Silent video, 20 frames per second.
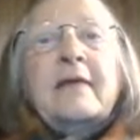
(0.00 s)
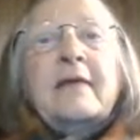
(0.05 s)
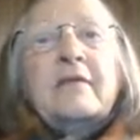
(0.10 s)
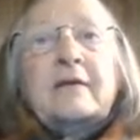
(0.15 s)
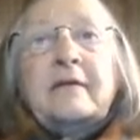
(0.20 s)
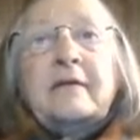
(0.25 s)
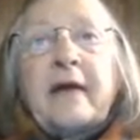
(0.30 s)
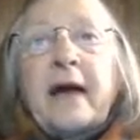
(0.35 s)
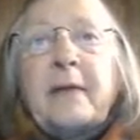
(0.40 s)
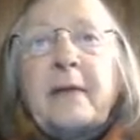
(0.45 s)

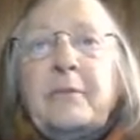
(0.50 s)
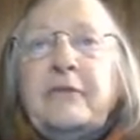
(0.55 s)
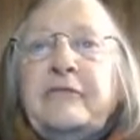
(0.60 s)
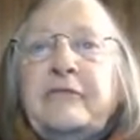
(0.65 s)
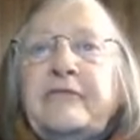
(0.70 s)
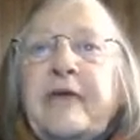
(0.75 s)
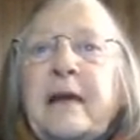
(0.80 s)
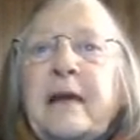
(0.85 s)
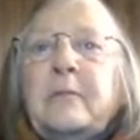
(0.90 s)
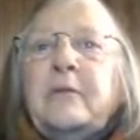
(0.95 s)
The type
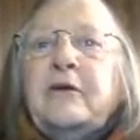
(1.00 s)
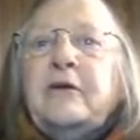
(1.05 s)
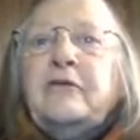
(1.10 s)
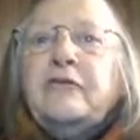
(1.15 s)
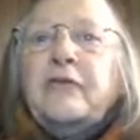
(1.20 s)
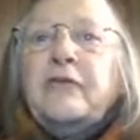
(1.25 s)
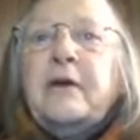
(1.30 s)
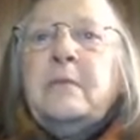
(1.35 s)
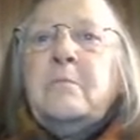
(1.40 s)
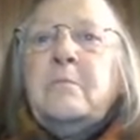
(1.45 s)
of family
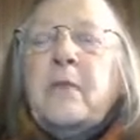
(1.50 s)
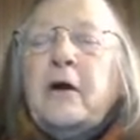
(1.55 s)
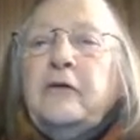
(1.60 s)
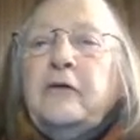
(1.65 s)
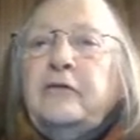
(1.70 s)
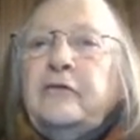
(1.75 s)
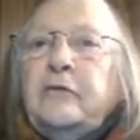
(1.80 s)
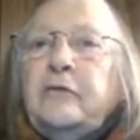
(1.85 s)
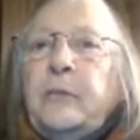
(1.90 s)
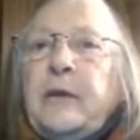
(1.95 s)
tree
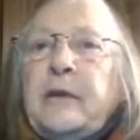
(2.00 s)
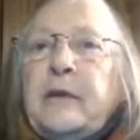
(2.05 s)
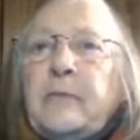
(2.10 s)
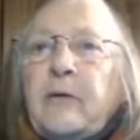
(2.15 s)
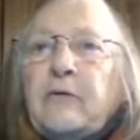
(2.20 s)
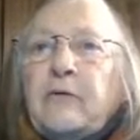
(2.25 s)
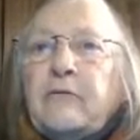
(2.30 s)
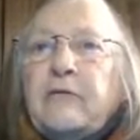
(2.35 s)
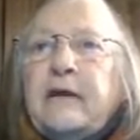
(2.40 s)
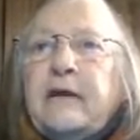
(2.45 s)
most
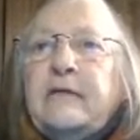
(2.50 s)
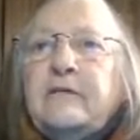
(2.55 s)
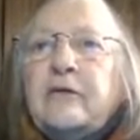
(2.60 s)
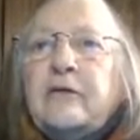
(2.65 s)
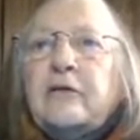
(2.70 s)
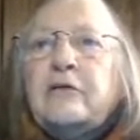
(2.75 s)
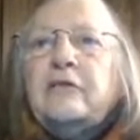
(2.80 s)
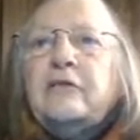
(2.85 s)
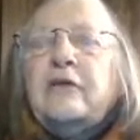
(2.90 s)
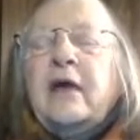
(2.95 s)
people
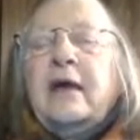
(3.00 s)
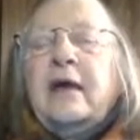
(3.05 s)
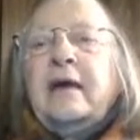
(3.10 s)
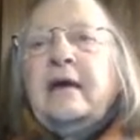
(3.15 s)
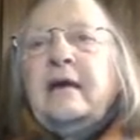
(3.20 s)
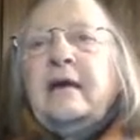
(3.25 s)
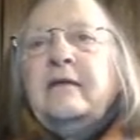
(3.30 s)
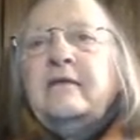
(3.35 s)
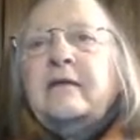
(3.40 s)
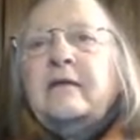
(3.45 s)
research
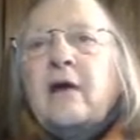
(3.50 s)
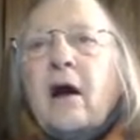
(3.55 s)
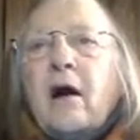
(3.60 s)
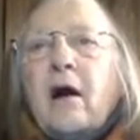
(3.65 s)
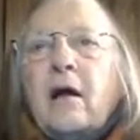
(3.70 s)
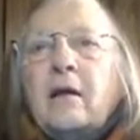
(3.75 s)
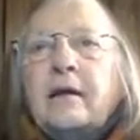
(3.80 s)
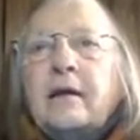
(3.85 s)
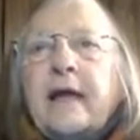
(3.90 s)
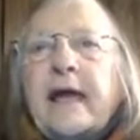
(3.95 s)
is
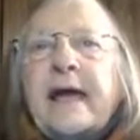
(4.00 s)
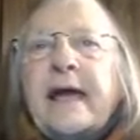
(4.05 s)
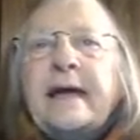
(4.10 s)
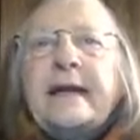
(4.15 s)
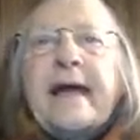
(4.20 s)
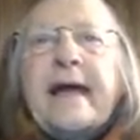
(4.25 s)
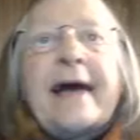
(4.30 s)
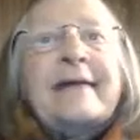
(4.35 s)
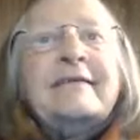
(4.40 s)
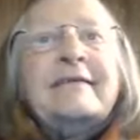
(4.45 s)
called
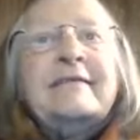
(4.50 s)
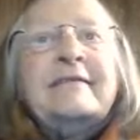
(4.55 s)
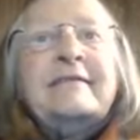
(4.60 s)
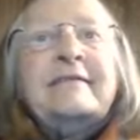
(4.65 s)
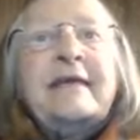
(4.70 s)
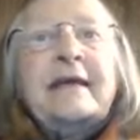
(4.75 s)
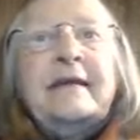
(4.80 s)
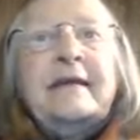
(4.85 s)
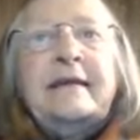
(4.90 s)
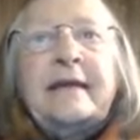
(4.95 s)
an
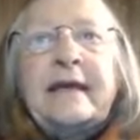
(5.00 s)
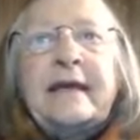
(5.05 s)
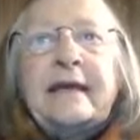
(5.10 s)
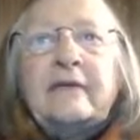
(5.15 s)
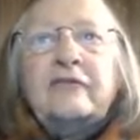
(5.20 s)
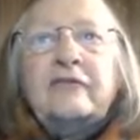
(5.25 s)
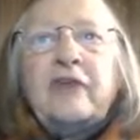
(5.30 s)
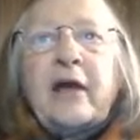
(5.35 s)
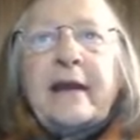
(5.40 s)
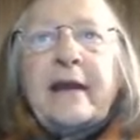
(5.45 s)

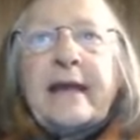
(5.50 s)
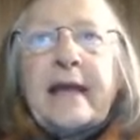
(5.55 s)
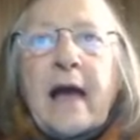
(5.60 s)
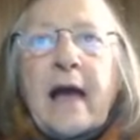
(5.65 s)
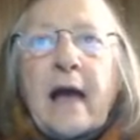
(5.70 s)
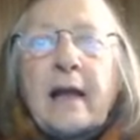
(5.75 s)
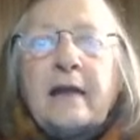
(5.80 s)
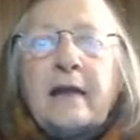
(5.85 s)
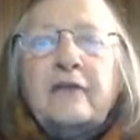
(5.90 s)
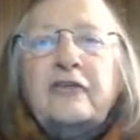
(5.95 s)
ascending
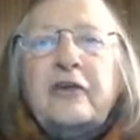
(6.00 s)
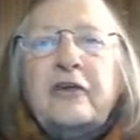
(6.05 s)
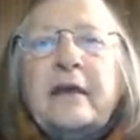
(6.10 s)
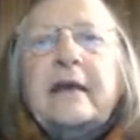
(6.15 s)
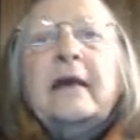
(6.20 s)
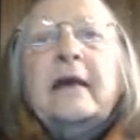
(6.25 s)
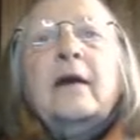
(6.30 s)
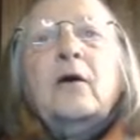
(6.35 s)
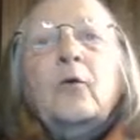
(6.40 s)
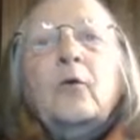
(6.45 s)

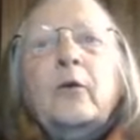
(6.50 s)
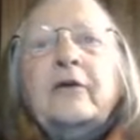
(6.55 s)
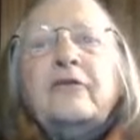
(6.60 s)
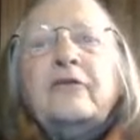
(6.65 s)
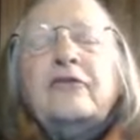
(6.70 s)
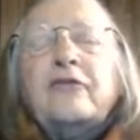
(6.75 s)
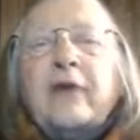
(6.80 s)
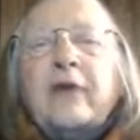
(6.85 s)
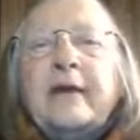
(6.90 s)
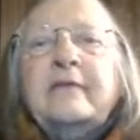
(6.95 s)
genealogy,
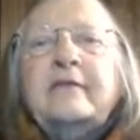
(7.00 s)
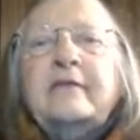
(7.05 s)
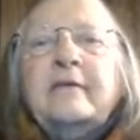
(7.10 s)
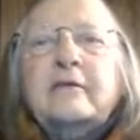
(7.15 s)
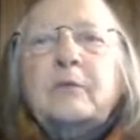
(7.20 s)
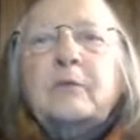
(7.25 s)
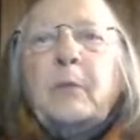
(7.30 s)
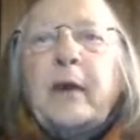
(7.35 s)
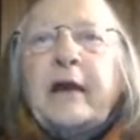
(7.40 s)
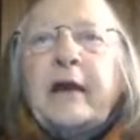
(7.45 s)
which
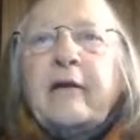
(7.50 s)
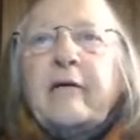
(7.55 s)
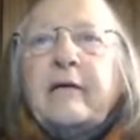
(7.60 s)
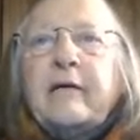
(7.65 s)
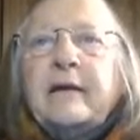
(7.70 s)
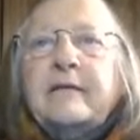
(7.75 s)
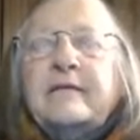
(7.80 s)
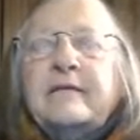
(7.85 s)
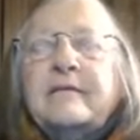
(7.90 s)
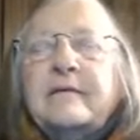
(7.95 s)
traces
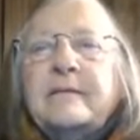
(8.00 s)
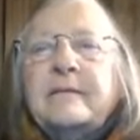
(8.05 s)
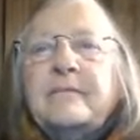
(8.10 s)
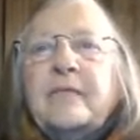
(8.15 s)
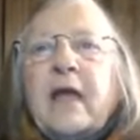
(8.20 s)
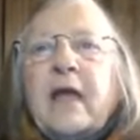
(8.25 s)
parents.